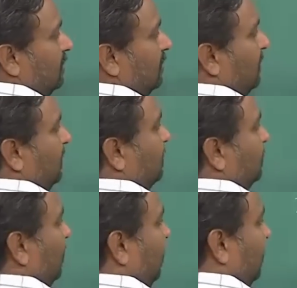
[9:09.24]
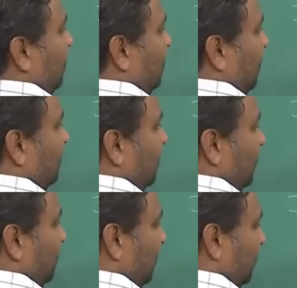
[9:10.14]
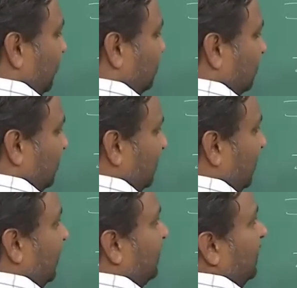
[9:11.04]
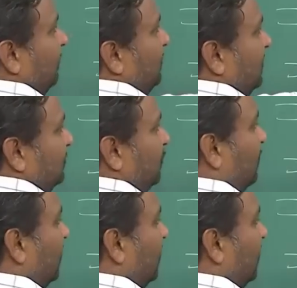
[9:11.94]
Okay. So, I create another demultiplexer tree and keep these 4